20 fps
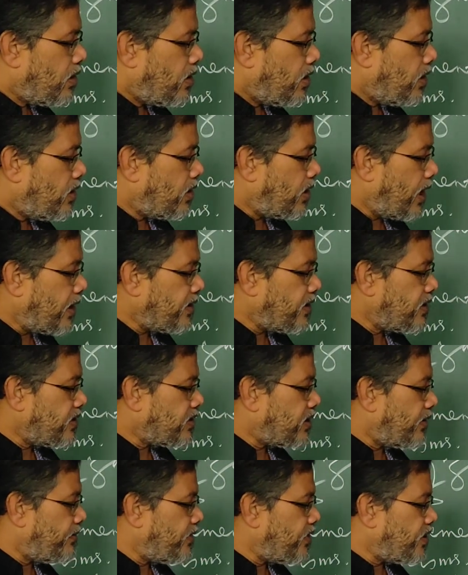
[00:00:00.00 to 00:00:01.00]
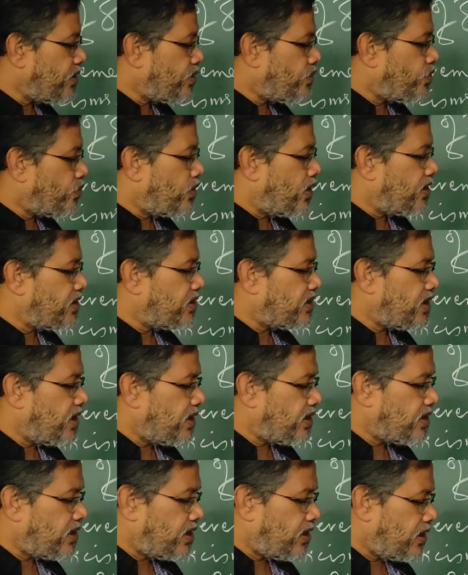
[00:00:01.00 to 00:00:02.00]
In the 1972
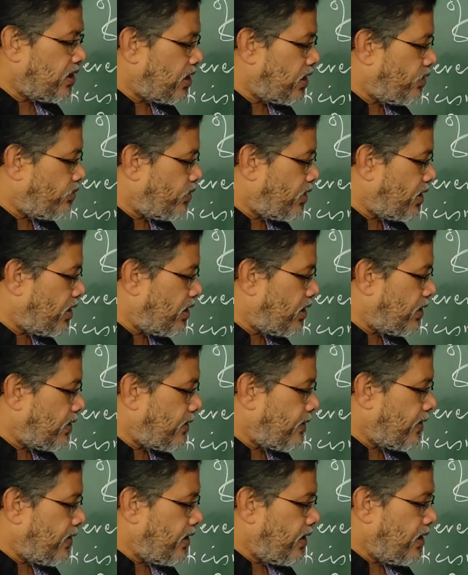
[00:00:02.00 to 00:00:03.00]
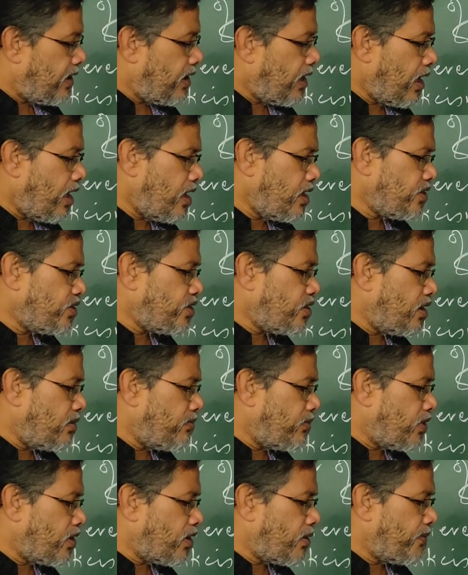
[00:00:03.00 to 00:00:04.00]
legislation, there were large
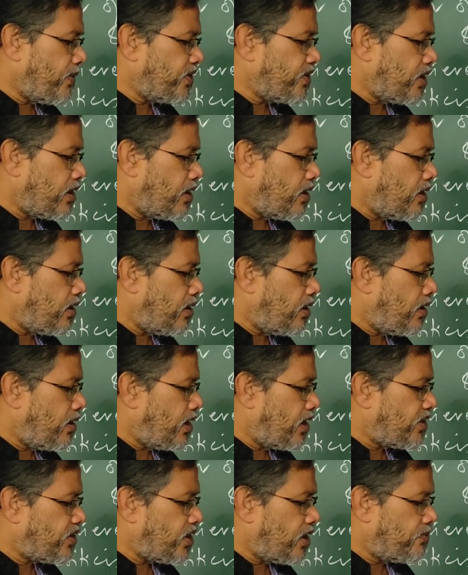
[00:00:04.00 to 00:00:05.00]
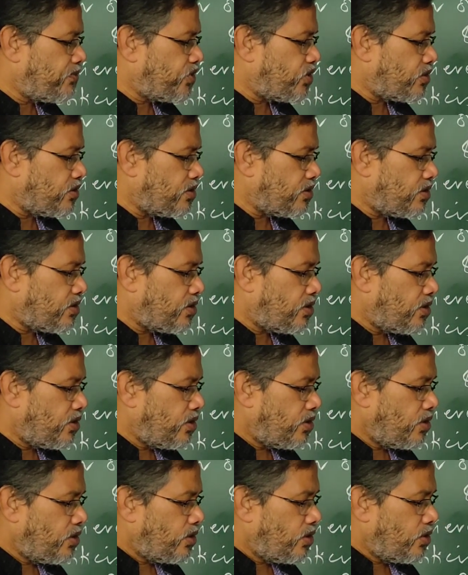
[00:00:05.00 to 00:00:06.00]
number of exemptions
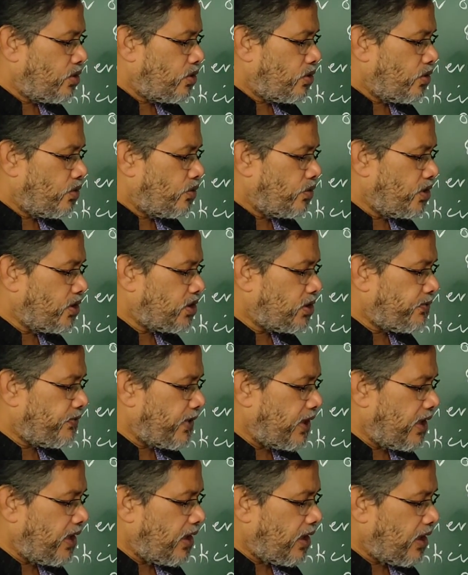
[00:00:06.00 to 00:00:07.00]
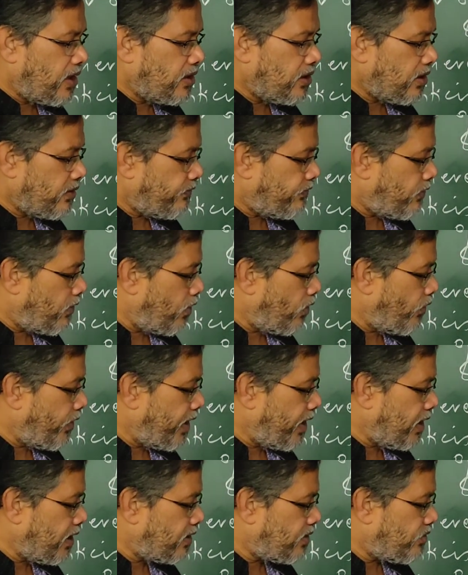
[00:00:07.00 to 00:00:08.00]
which fell under
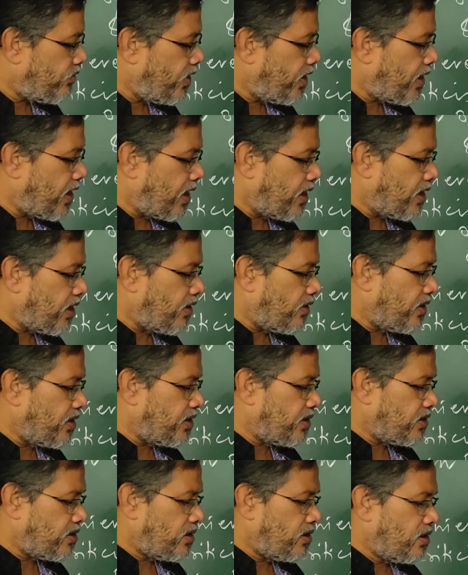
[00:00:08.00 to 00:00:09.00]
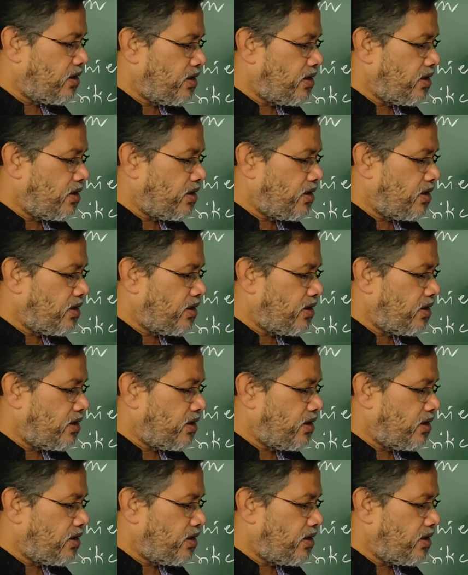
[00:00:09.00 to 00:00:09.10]
following 3 categories.